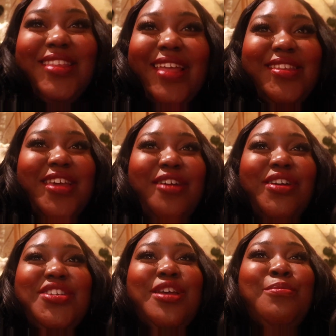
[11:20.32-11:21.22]
yeah the
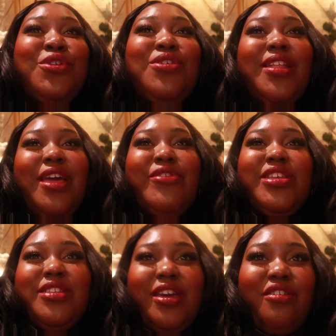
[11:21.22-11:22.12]
decoration Modra and i we
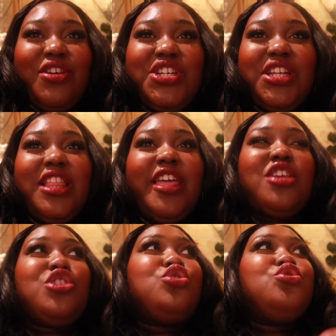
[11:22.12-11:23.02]
did decoration and like
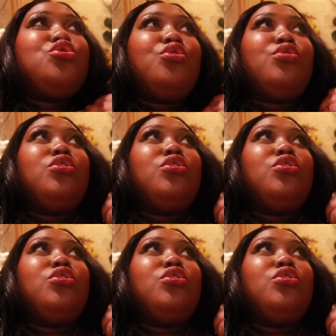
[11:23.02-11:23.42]
it's so